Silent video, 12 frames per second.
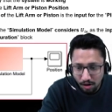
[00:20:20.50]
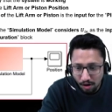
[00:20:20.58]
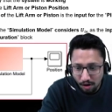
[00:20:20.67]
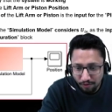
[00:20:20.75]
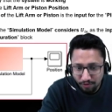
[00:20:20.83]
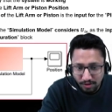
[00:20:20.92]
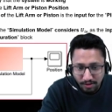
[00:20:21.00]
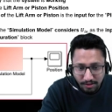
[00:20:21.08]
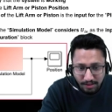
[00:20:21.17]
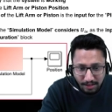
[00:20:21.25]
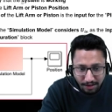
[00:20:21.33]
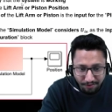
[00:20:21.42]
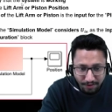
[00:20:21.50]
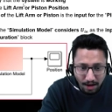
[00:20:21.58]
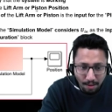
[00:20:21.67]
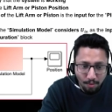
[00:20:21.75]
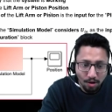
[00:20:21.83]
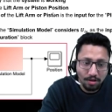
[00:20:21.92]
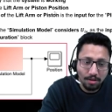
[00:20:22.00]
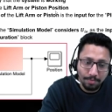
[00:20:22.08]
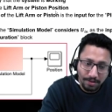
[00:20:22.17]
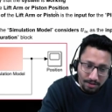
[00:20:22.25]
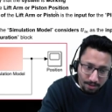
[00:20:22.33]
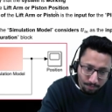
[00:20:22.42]
of this lift arm or the
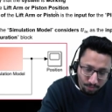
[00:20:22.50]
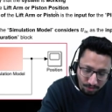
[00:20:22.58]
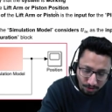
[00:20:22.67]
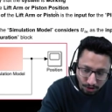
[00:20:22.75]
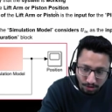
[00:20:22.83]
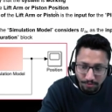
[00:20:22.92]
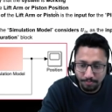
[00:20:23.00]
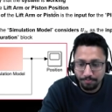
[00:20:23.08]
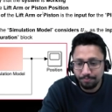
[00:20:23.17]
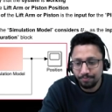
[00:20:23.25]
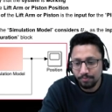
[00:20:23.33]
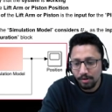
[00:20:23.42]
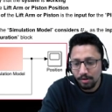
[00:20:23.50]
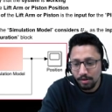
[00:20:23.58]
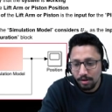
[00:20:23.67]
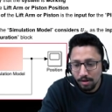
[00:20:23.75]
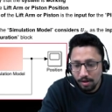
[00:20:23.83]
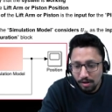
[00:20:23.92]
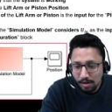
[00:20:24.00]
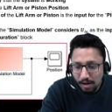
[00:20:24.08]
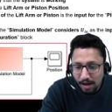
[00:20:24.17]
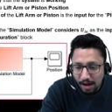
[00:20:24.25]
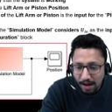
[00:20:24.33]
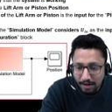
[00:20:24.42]
piston position,
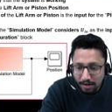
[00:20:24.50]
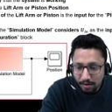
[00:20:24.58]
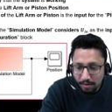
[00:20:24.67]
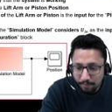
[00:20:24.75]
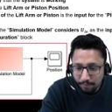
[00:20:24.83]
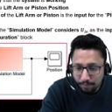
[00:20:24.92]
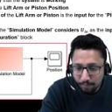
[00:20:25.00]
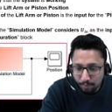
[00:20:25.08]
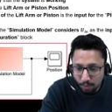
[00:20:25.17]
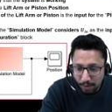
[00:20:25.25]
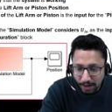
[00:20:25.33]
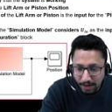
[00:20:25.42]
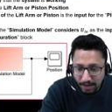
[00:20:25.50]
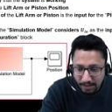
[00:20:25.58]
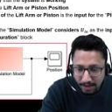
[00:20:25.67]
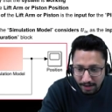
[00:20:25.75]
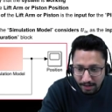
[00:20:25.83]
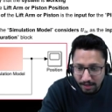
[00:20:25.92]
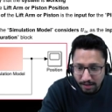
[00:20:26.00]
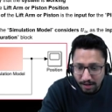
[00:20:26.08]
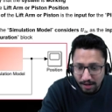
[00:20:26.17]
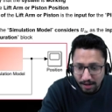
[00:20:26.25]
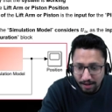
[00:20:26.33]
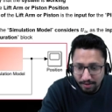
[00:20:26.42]
and providing that
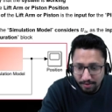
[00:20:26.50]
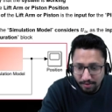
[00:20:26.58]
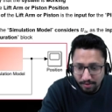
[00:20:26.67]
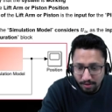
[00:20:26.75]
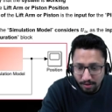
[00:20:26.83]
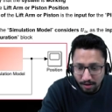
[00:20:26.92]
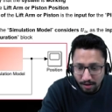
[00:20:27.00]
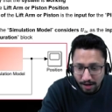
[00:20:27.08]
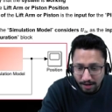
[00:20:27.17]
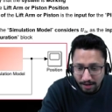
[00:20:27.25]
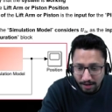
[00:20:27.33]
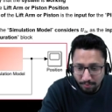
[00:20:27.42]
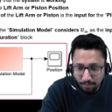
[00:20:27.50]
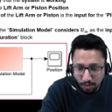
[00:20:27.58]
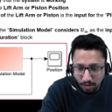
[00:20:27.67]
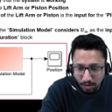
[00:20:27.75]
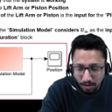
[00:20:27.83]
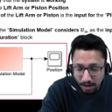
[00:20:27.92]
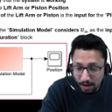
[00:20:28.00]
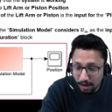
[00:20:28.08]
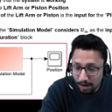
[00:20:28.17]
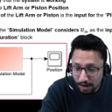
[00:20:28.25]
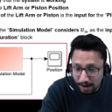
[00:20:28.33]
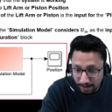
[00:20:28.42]
as uh, an input uh,
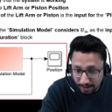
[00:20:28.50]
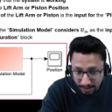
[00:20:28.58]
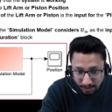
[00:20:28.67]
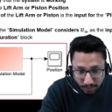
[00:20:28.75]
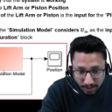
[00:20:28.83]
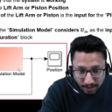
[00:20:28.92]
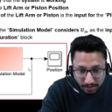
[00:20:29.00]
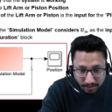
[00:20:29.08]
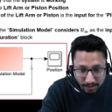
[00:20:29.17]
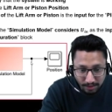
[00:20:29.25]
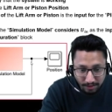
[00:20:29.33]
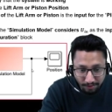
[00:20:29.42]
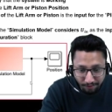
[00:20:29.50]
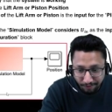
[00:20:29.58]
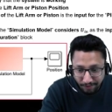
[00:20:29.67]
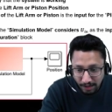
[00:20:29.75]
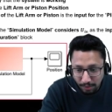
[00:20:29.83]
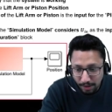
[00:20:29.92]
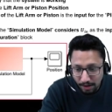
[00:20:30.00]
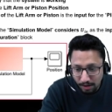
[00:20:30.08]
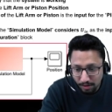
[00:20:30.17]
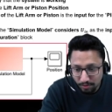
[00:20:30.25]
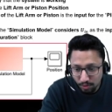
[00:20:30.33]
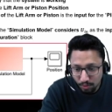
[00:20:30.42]
and as well as the feedback.
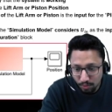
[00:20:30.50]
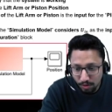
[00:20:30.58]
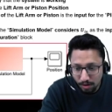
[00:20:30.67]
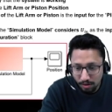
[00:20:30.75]
So